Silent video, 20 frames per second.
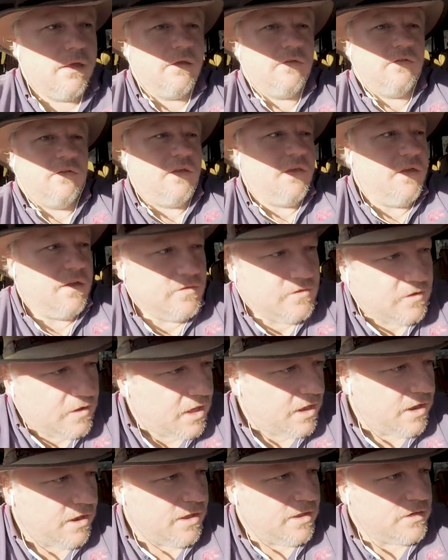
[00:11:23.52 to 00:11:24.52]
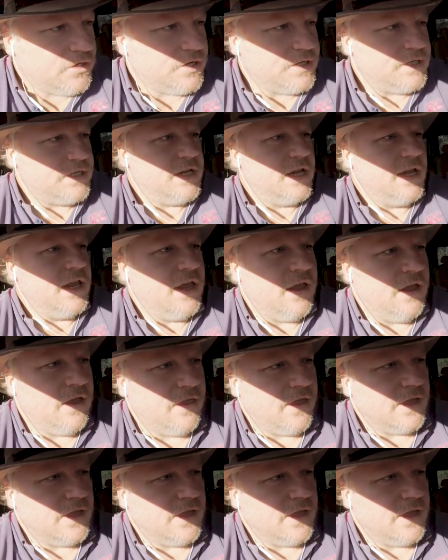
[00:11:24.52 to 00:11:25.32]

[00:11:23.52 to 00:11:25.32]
So things are getting interesting here.